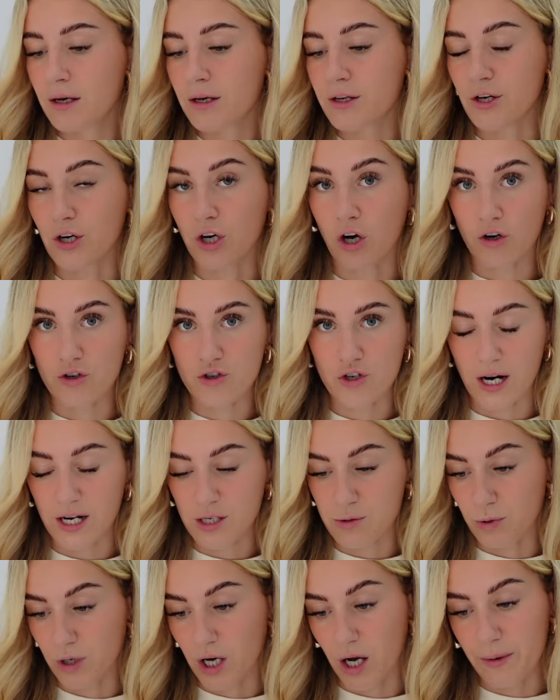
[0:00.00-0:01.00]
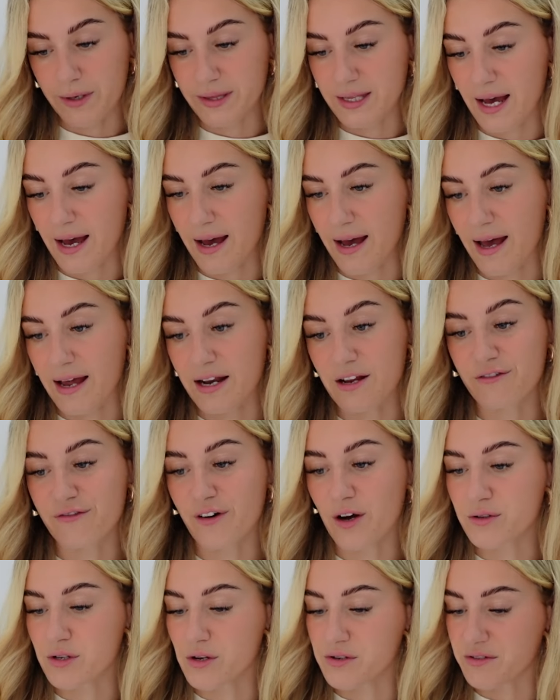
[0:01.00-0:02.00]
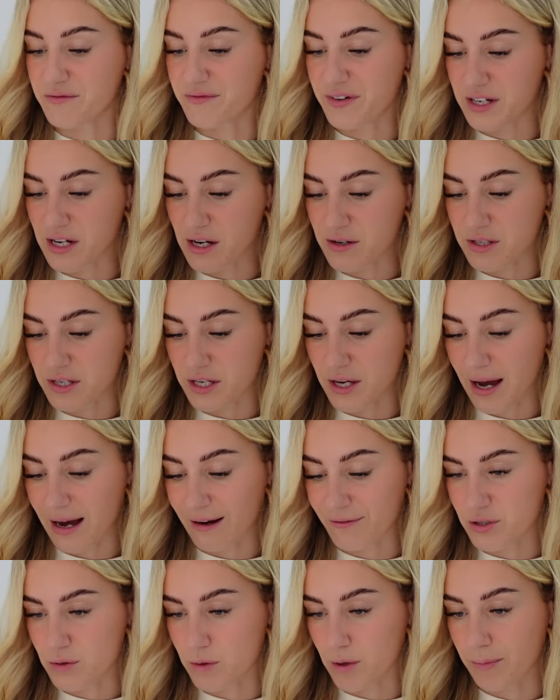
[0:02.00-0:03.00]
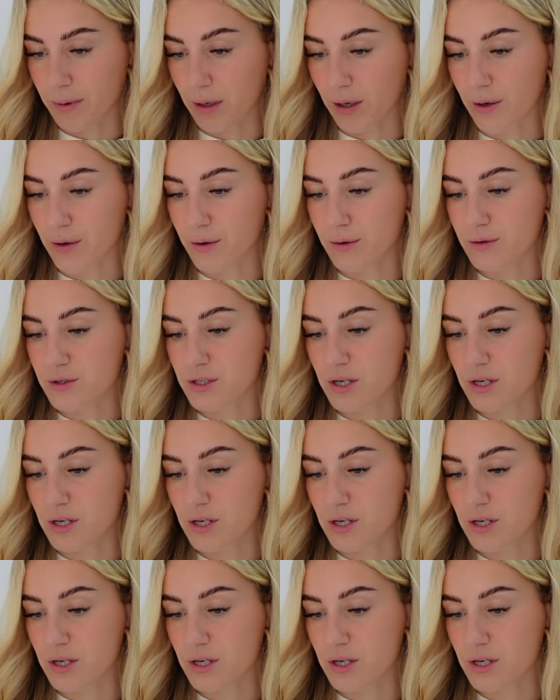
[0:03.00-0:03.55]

your contracts will go in there, any photos and videos that you have to upload.